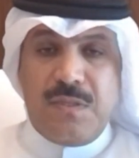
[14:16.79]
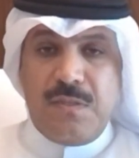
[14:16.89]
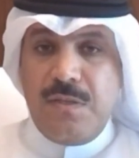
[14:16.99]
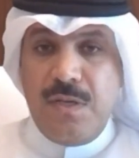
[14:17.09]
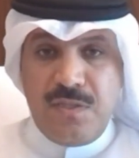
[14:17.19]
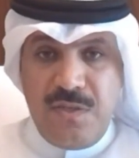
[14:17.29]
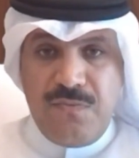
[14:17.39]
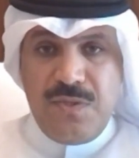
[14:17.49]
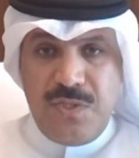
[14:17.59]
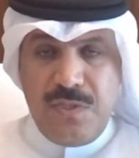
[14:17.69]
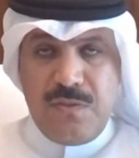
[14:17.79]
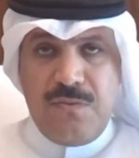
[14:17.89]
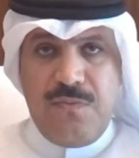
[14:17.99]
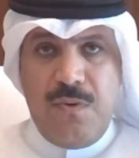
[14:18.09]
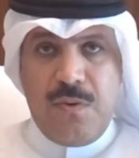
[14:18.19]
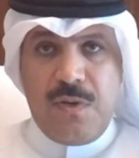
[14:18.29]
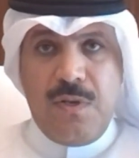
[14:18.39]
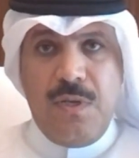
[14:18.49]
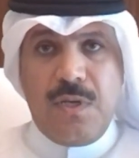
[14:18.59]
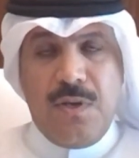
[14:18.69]
but not sufficient for
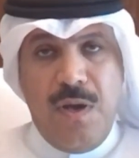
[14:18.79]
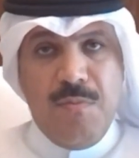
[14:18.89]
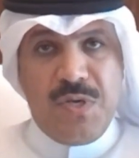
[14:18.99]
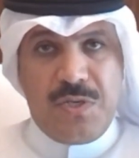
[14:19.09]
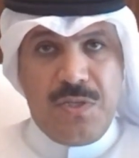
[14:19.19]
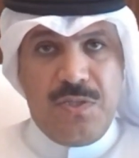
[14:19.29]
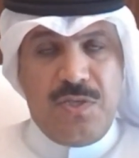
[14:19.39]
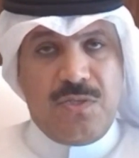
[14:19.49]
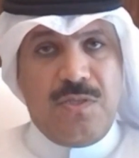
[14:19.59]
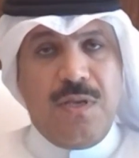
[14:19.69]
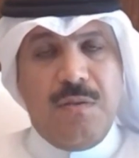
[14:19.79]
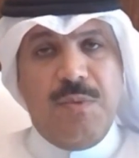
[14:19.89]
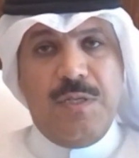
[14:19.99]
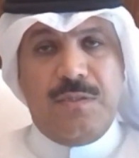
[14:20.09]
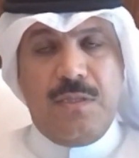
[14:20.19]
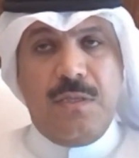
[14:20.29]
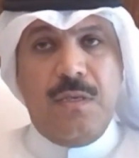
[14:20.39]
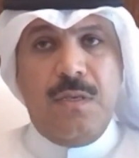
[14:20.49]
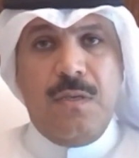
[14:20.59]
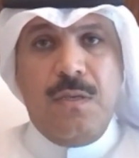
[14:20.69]
uh, economic sustainability.
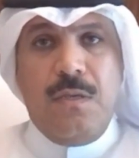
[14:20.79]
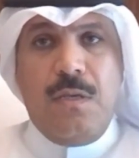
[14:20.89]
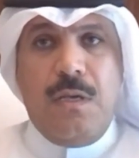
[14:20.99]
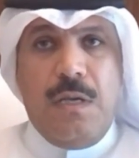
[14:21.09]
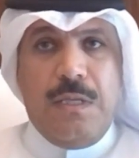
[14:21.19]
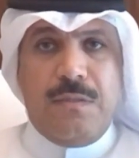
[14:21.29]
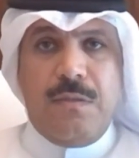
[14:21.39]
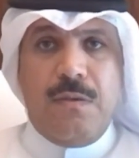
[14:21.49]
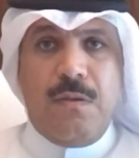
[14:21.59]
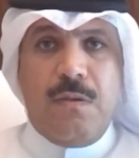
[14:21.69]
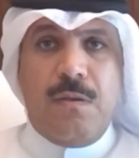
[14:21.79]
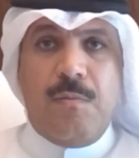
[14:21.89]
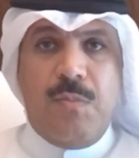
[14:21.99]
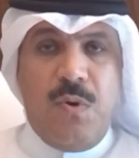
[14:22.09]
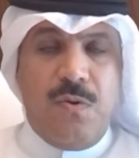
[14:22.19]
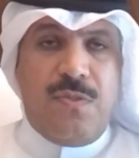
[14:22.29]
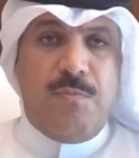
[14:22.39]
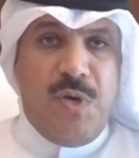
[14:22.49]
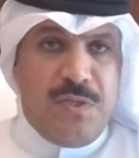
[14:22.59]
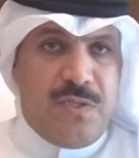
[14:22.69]
And uh, both
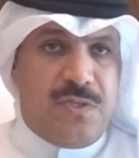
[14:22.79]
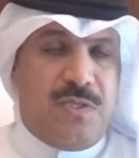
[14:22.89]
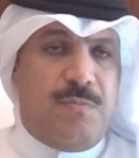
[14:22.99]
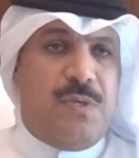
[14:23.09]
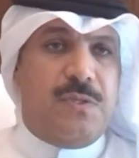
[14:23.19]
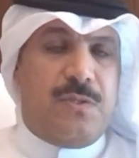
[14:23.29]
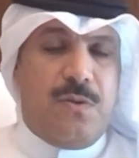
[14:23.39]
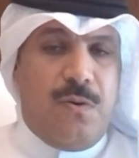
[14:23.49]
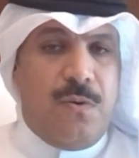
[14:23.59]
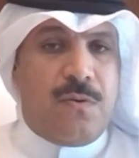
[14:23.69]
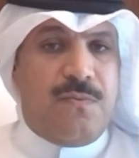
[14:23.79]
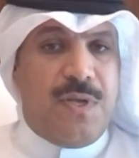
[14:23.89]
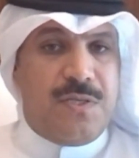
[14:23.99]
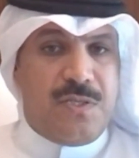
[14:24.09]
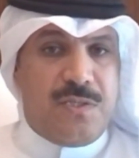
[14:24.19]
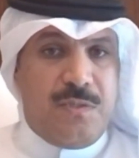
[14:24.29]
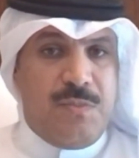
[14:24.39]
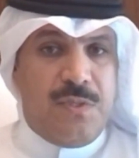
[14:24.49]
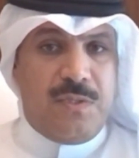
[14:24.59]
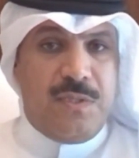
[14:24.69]
monetary stability or financial
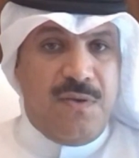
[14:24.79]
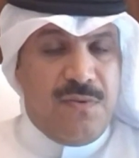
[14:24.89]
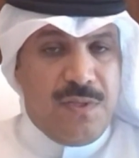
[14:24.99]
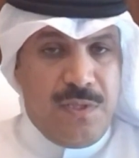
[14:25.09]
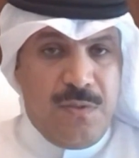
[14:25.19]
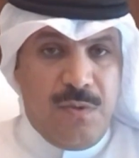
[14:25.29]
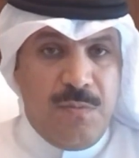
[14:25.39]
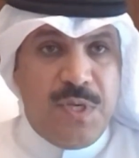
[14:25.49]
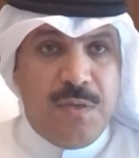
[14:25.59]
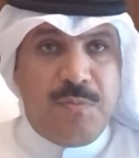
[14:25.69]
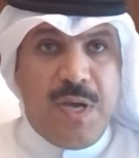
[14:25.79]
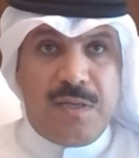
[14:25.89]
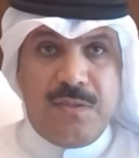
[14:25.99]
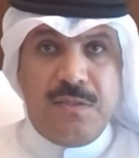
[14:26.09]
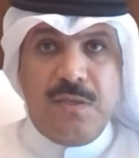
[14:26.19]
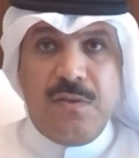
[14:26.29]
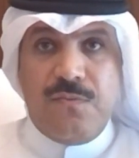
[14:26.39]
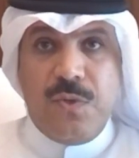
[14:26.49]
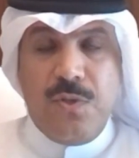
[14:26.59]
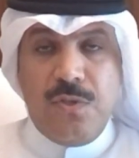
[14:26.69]
stability definitely will be impacted if
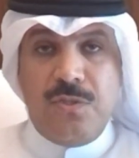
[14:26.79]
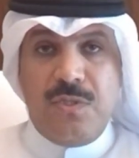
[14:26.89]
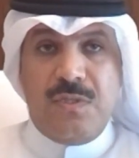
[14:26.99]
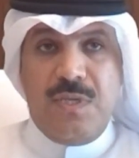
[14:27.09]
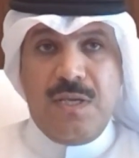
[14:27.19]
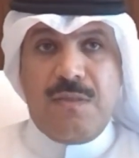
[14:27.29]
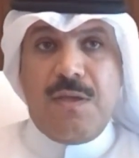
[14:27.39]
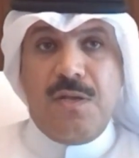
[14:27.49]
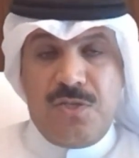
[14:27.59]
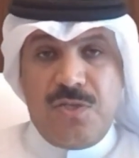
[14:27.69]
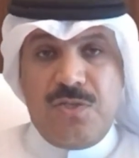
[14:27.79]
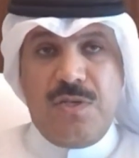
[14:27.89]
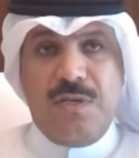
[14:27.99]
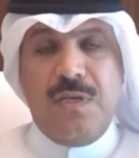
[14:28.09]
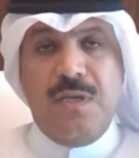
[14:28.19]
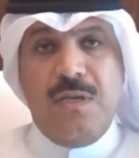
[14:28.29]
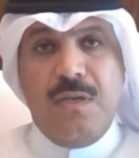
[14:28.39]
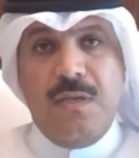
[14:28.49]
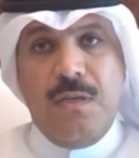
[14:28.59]
we don't take the necessary